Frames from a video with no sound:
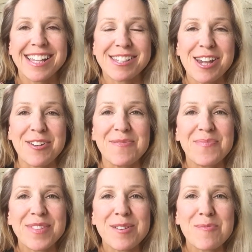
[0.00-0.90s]
So,
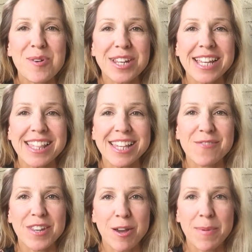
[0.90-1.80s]
what is
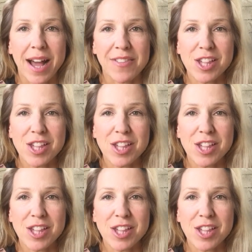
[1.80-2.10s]
this video about?